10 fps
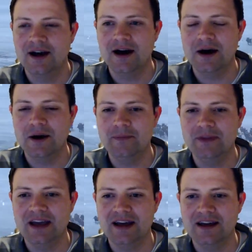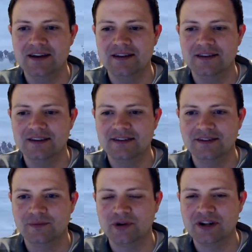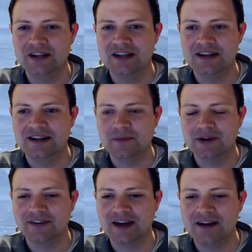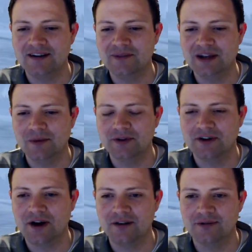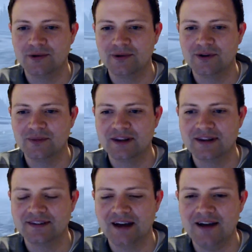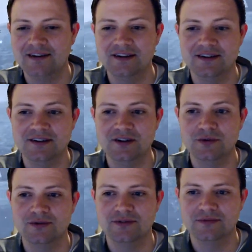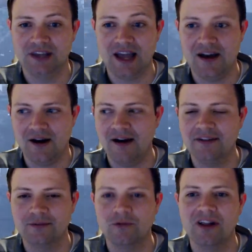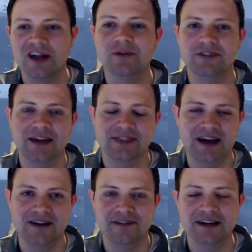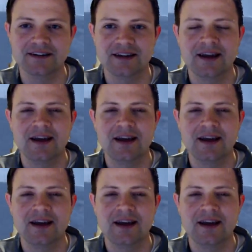And this is pretty neat, and I'm excited to be able to talk through a little bit of this. I didn't use Chaos while I was at that event.